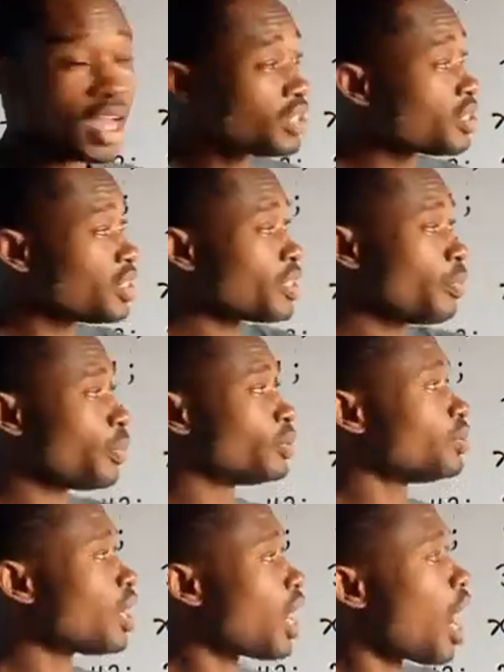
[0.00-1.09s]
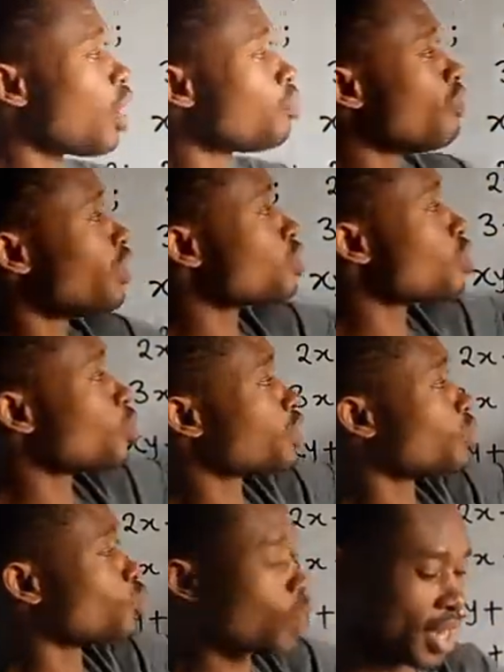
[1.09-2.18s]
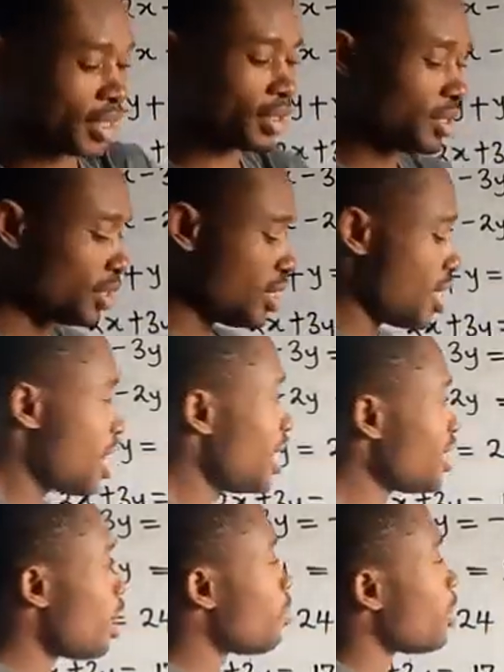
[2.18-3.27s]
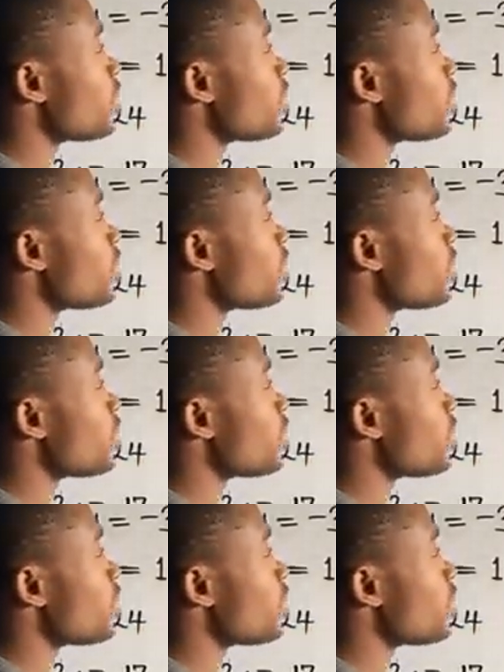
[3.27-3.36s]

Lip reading: And so it's simple. I'll move on to equation 1, and then I'll